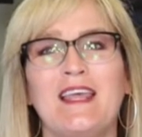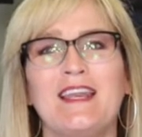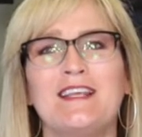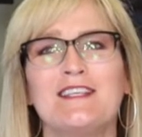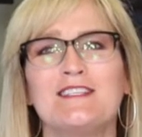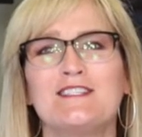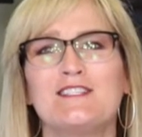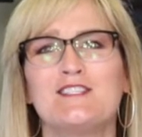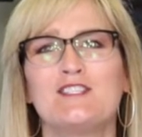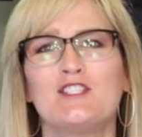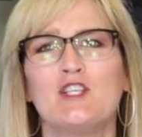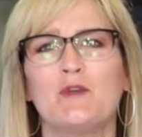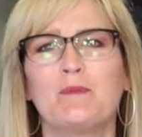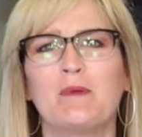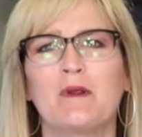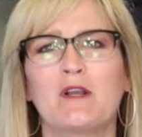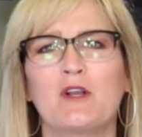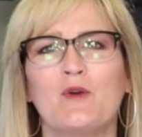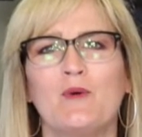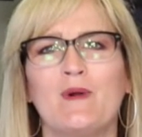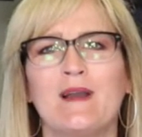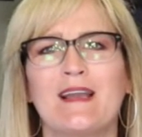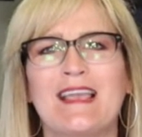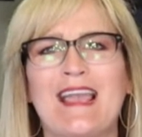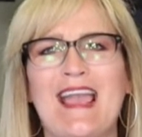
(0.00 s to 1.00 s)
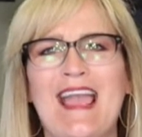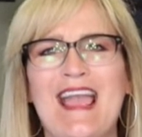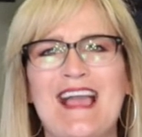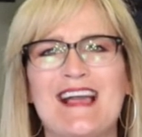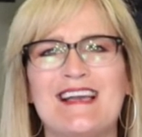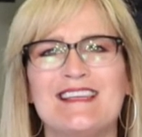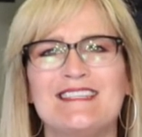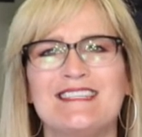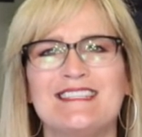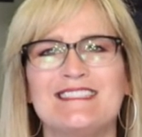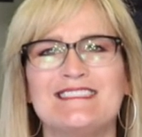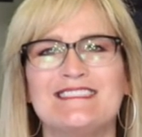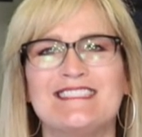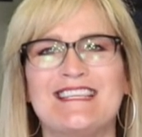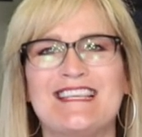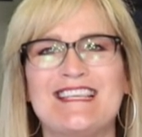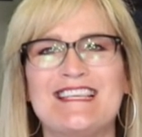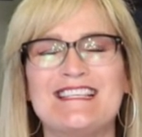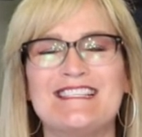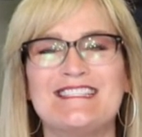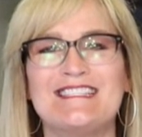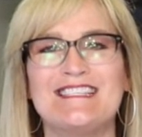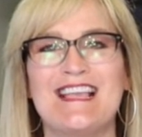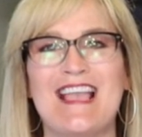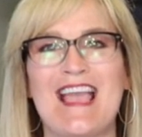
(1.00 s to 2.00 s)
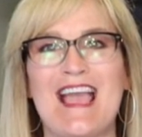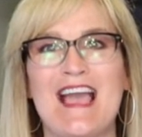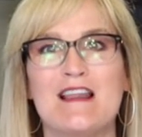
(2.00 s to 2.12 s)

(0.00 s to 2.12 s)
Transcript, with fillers: It is super quick and it's easy,